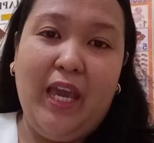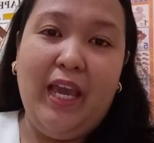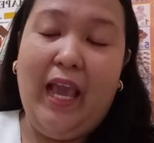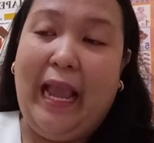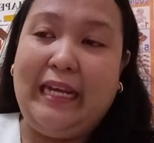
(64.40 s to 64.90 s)

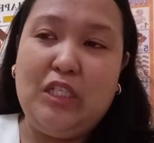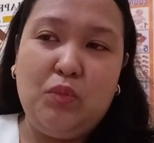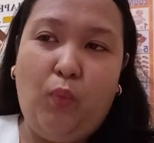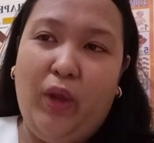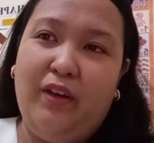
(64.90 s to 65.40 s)
okay, any
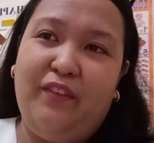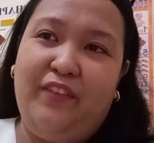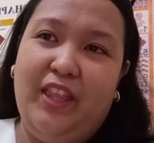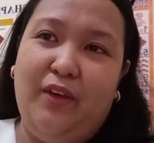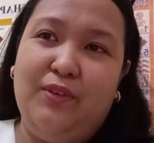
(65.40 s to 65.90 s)
spoiler
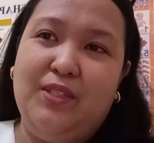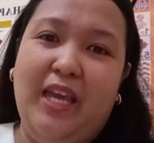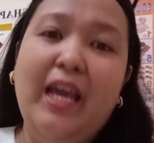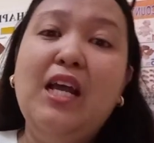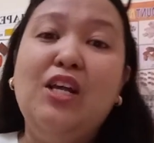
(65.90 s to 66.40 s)
videos,
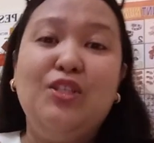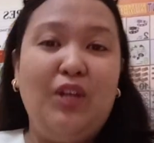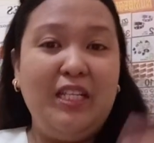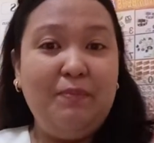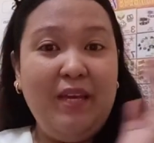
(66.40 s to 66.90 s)
okay? So
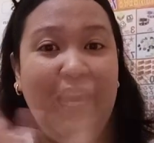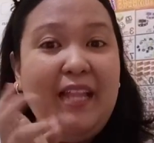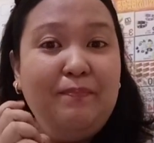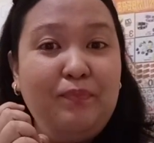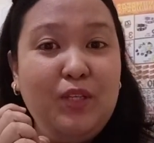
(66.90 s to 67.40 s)
let's
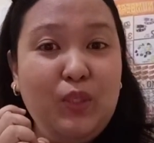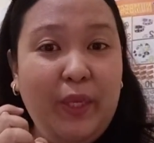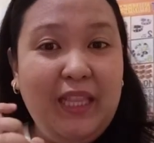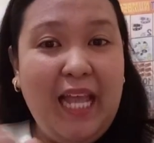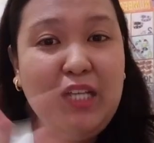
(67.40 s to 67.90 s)
begin. So
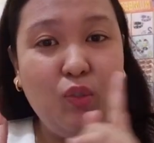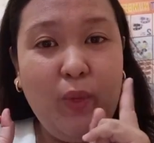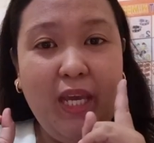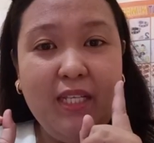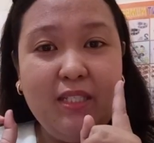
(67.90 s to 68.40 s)
in last
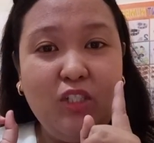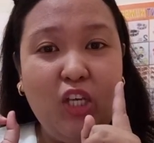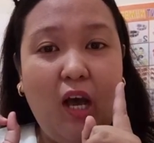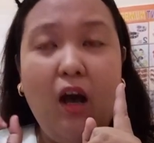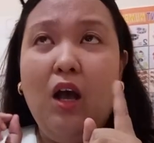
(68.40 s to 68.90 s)
week's
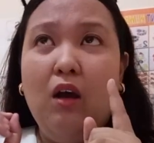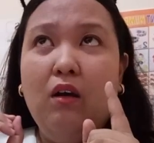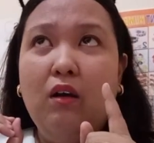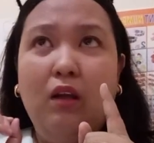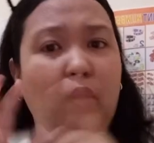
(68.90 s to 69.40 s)

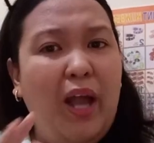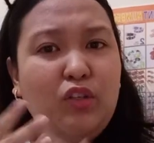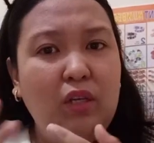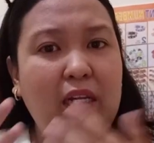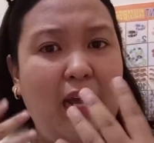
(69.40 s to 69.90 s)

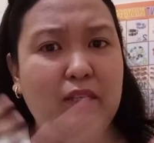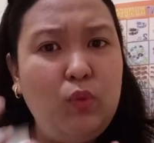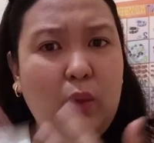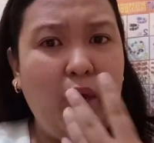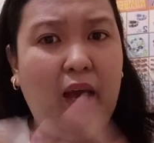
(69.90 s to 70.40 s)
last
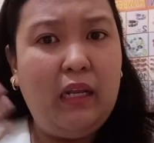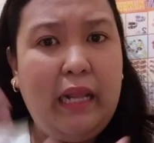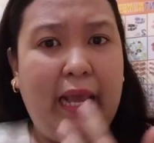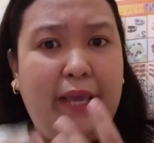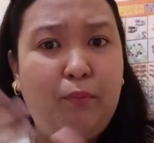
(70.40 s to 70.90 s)
week we had
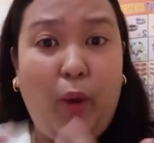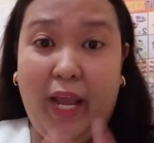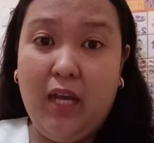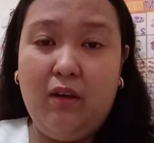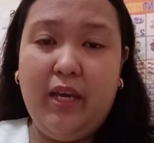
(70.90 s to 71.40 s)
a
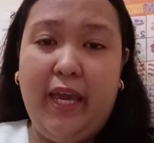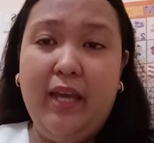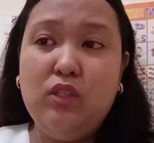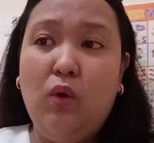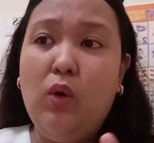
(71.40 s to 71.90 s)
break,
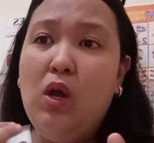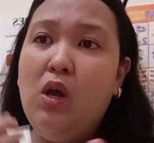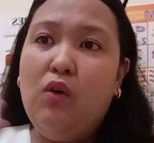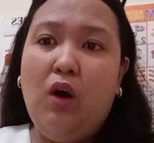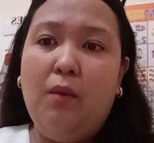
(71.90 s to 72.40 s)
okay? So
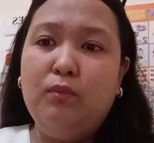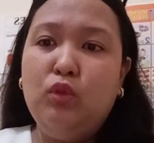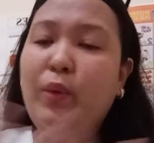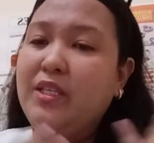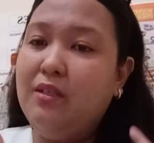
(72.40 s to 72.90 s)
2
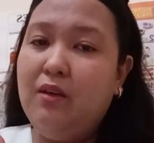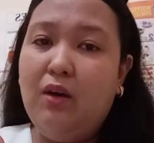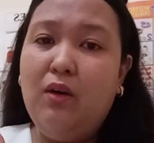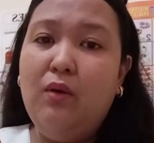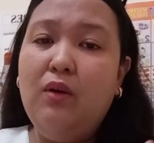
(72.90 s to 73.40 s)
weeks
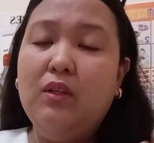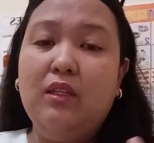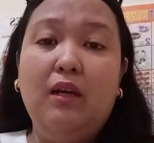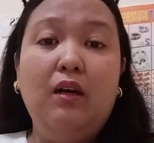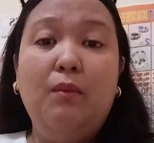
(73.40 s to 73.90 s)
ago,
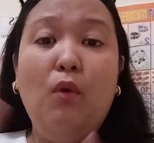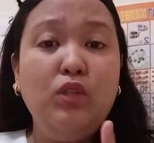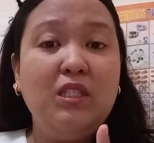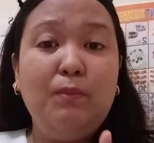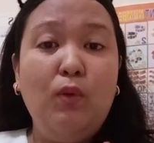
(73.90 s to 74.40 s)
the
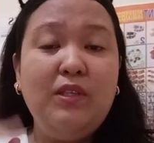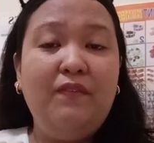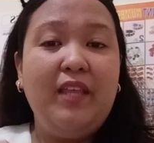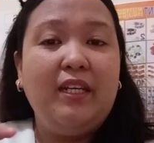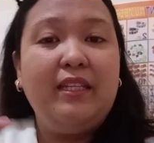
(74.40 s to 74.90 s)
most
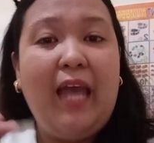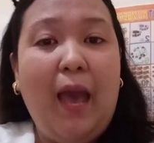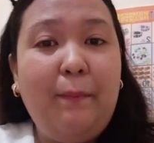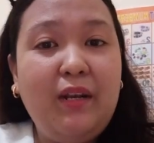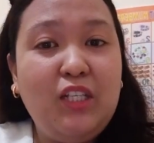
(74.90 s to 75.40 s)
explosive thing that
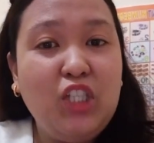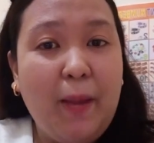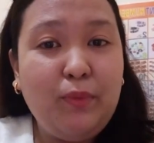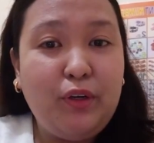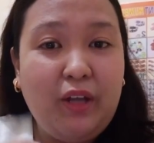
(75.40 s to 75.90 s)
happened in
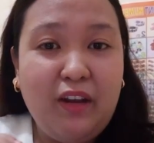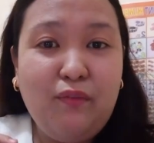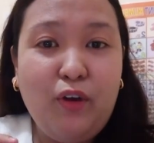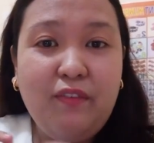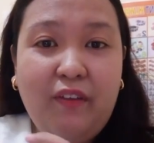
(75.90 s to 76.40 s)
chapter
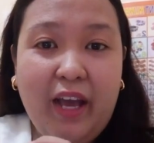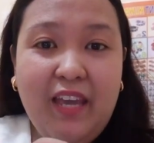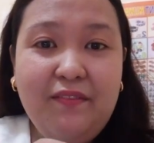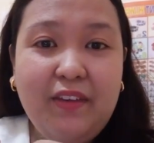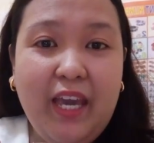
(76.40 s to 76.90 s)

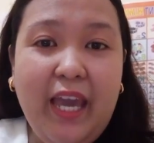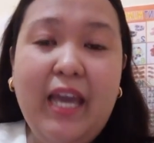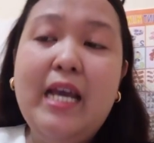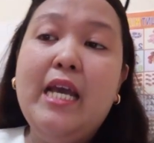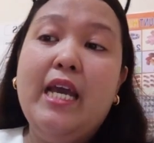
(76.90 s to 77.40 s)
945,
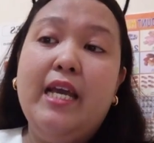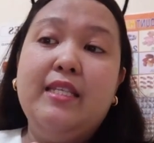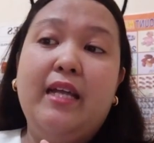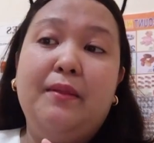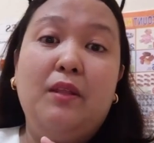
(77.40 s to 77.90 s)
okay,
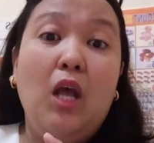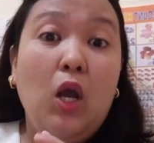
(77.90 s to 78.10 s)
is that